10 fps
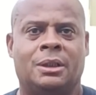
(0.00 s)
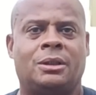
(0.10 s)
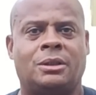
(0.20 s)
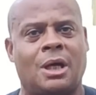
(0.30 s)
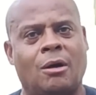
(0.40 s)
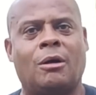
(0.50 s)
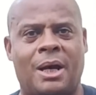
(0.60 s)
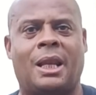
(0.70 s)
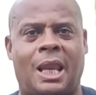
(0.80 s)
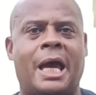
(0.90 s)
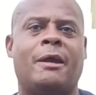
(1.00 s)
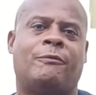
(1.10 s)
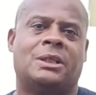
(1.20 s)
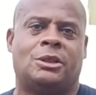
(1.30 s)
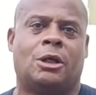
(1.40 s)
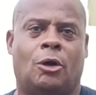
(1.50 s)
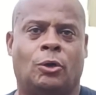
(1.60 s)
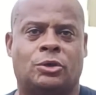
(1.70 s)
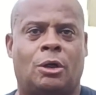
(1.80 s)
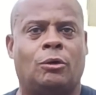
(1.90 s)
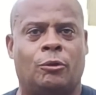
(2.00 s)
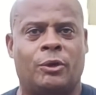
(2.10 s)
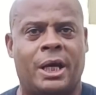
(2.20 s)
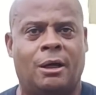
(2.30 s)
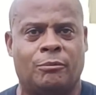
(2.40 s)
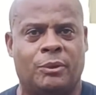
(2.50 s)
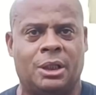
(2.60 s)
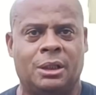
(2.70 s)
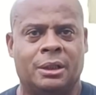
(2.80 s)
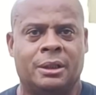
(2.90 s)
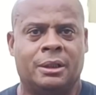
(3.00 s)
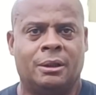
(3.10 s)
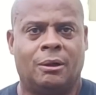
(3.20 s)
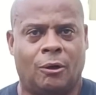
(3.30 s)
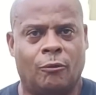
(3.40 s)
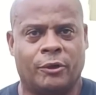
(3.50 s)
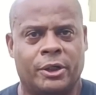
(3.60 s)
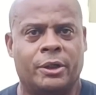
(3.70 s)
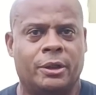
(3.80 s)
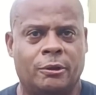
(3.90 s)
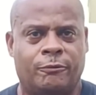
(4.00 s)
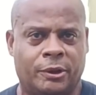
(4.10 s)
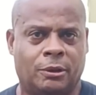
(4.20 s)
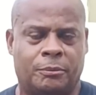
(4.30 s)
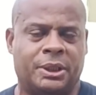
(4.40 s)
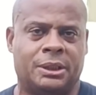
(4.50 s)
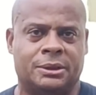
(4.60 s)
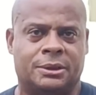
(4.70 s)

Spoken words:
to talk about life as it goes on around me over here in the Philippines.